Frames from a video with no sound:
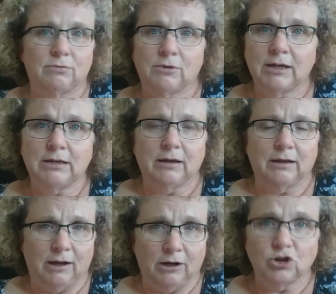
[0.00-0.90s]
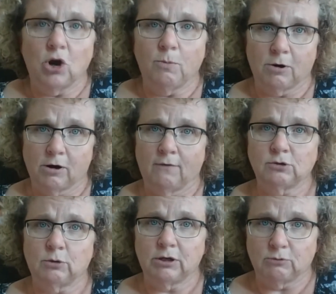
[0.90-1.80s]
like October of
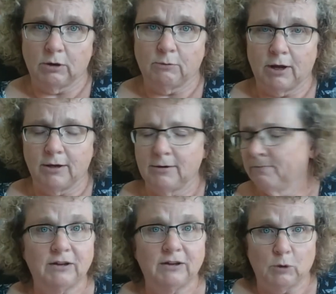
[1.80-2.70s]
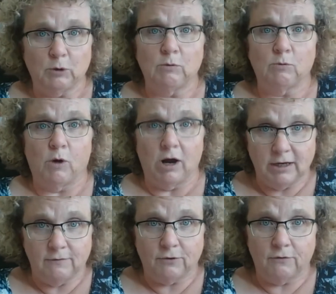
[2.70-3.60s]
2021, Facebook went
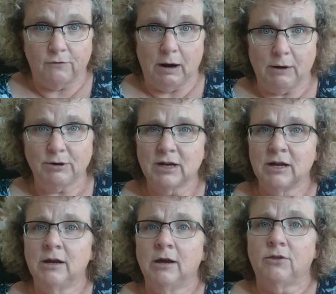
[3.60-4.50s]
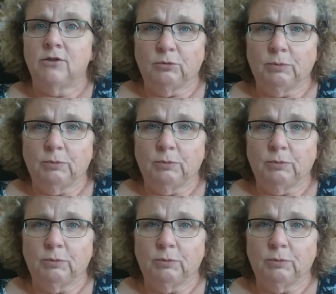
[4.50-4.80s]
wonky for a few hours. Those